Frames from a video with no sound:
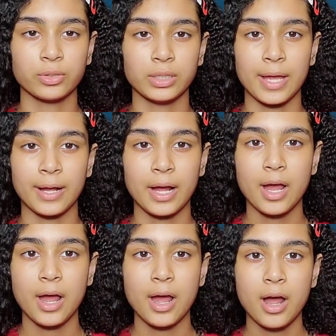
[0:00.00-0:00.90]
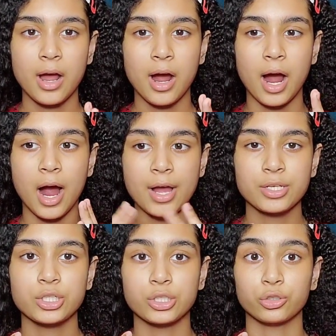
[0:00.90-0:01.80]
Like, I
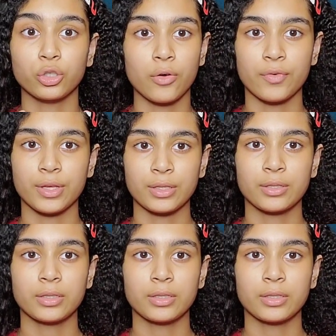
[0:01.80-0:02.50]
just love it.